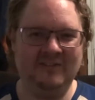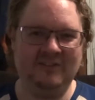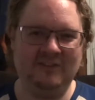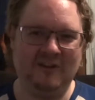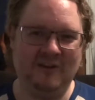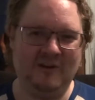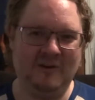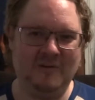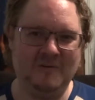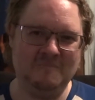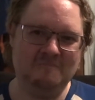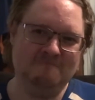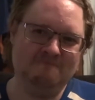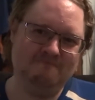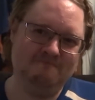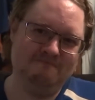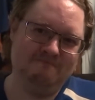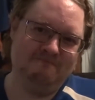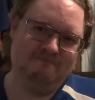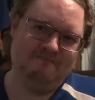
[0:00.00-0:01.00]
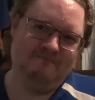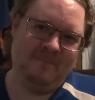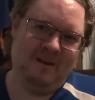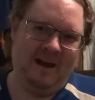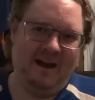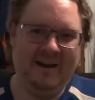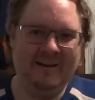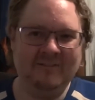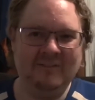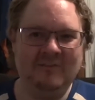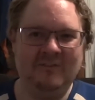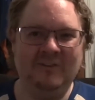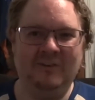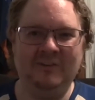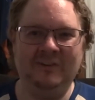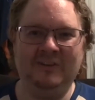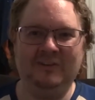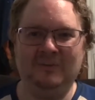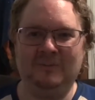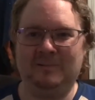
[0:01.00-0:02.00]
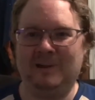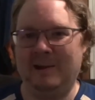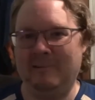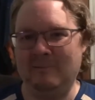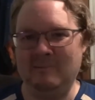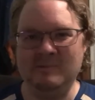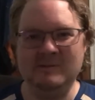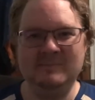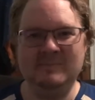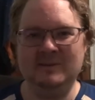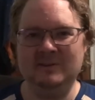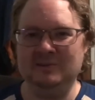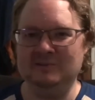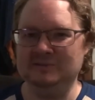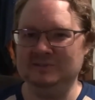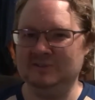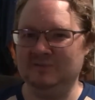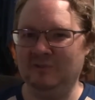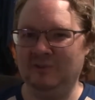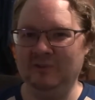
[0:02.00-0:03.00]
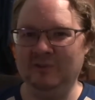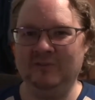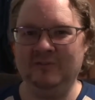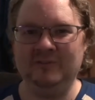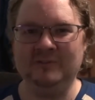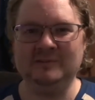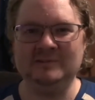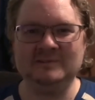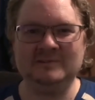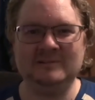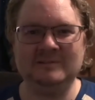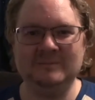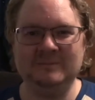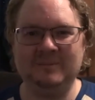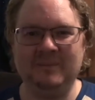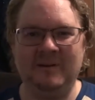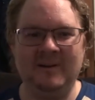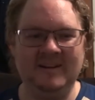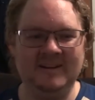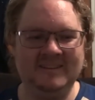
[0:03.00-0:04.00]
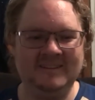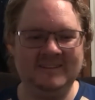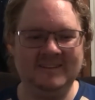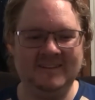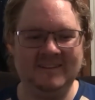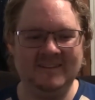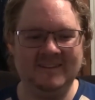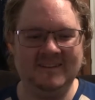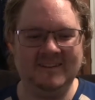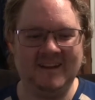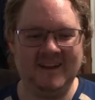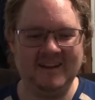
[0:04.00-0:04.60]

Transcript: So I have a feeling this will probably be useful in the future, but uh,